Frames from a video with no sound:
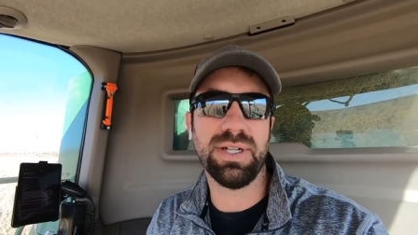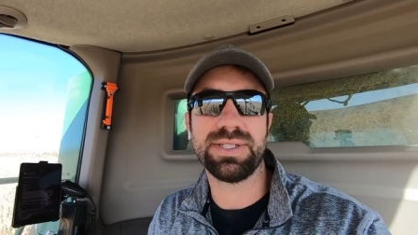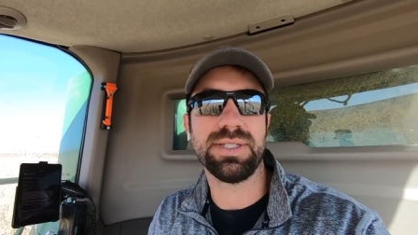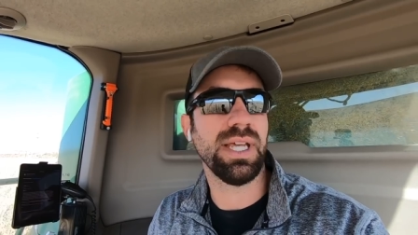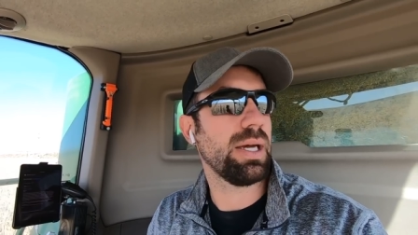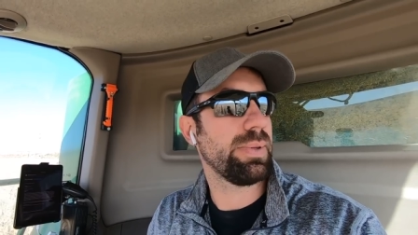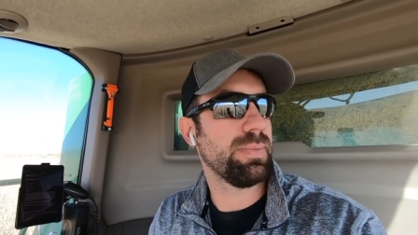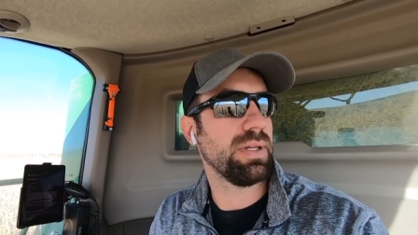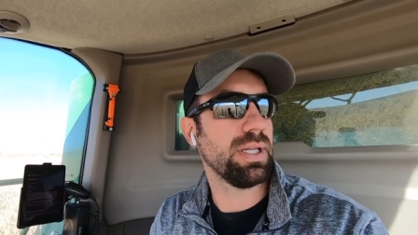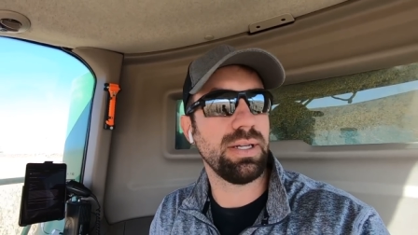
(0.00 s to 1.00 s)
a
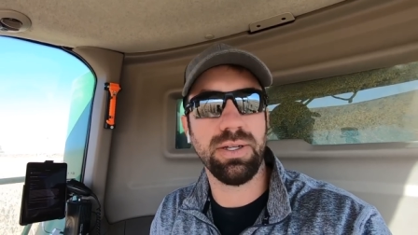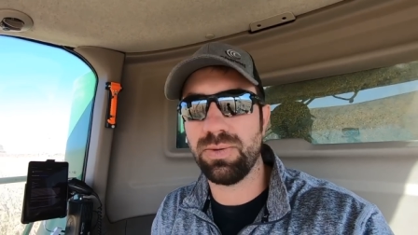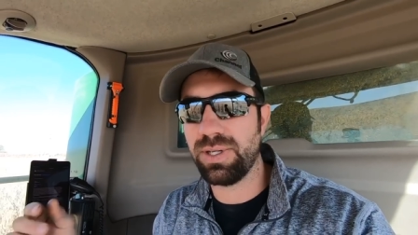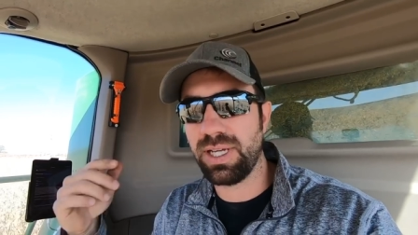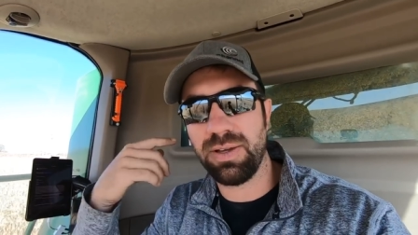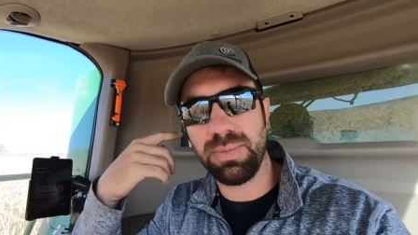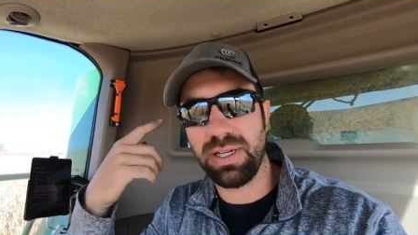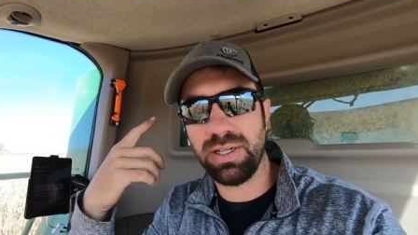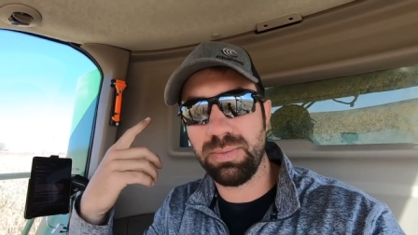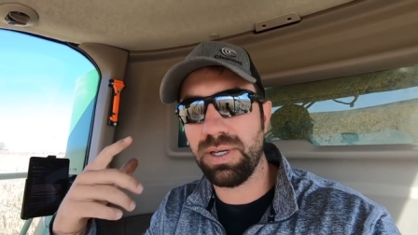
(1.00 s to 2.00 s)
snobby millennial when I have
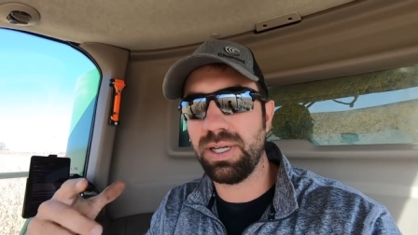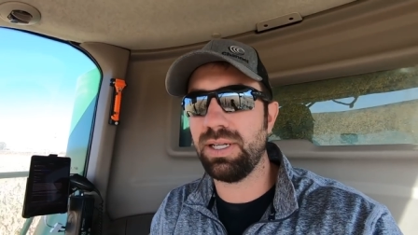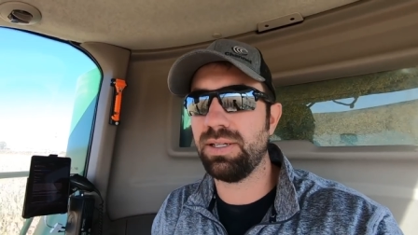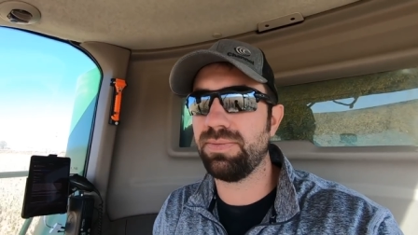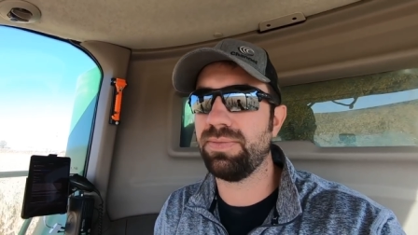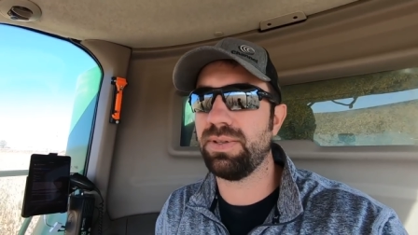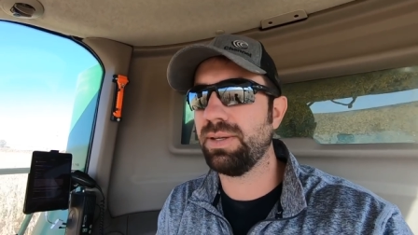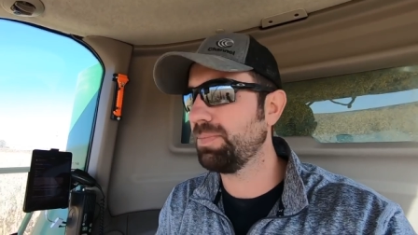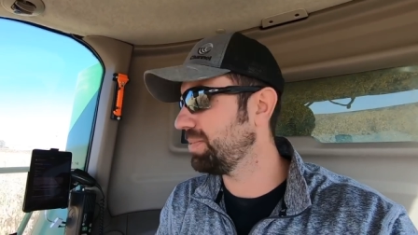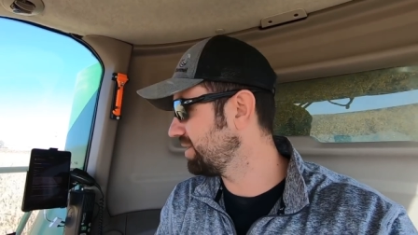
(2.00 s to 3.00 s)
my earbud in,
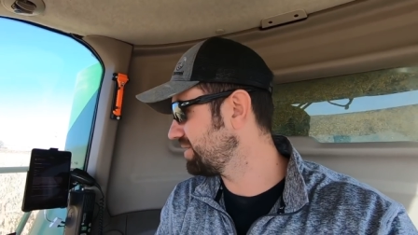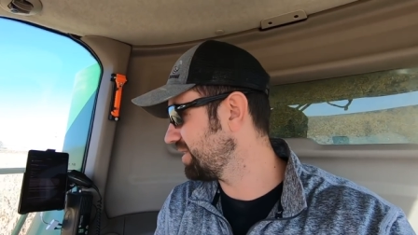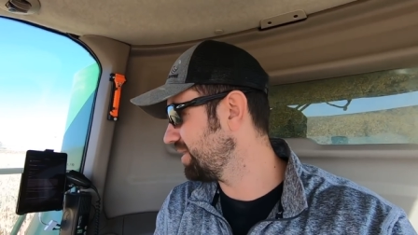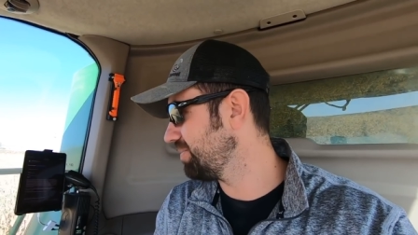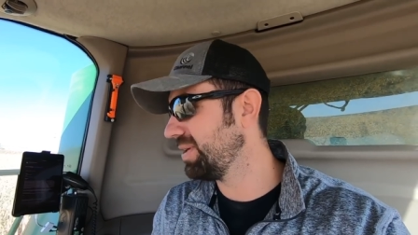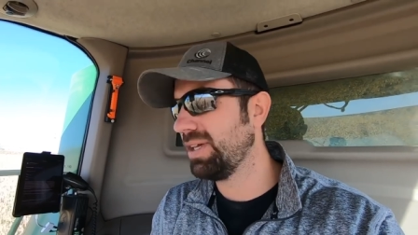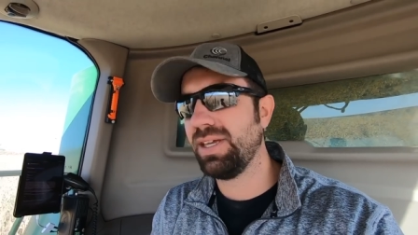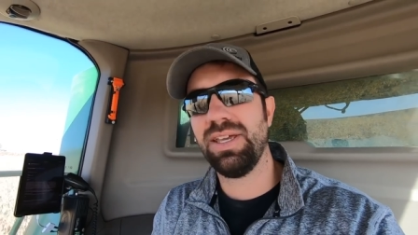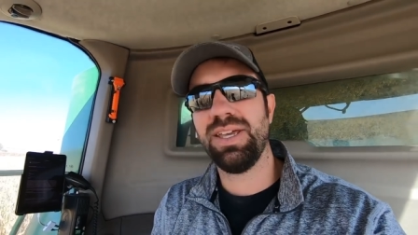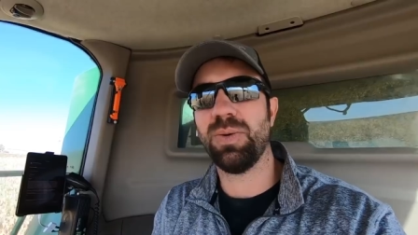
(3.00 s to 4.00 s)
but
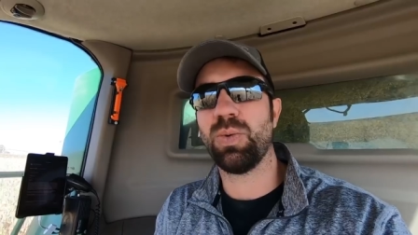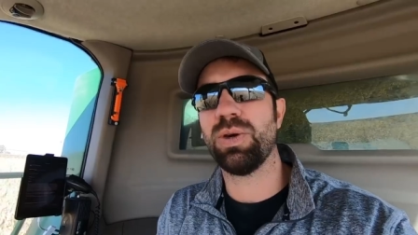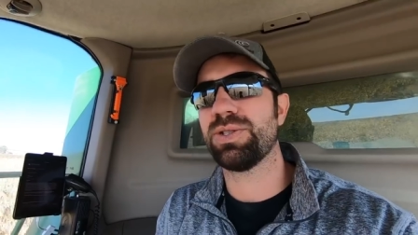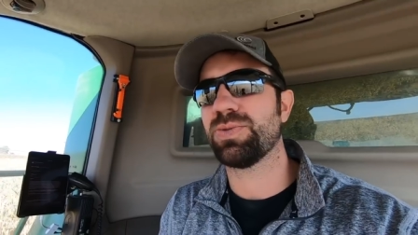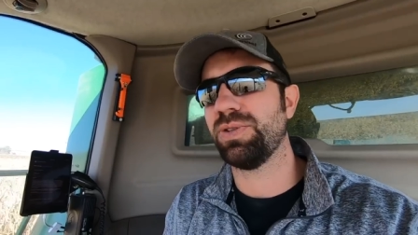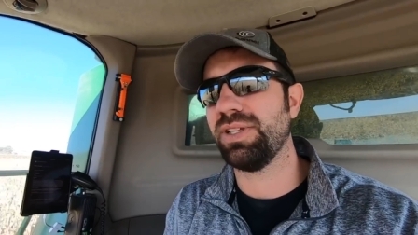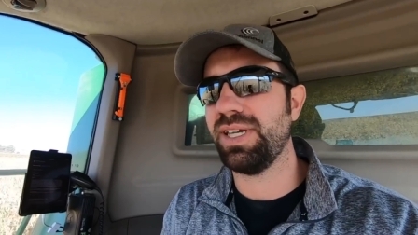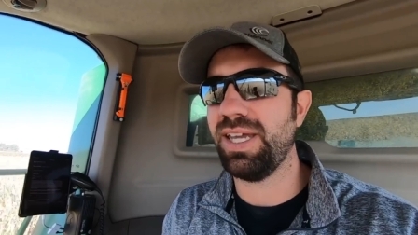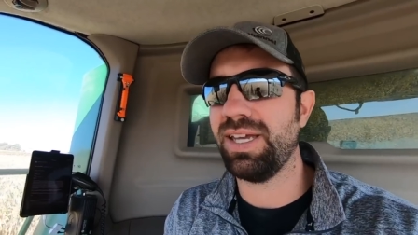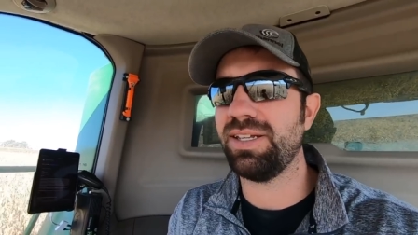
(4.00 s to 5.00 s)
it works
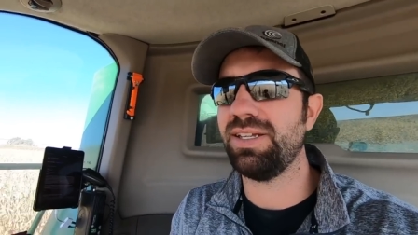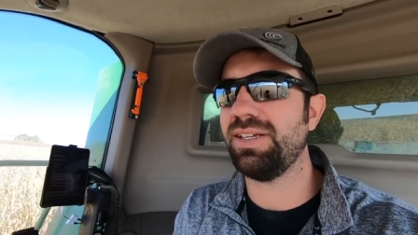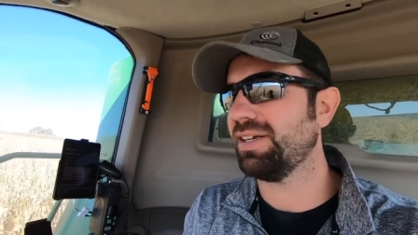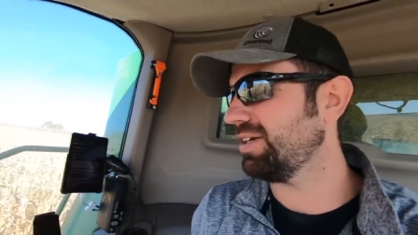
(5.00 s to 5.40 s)
really handy.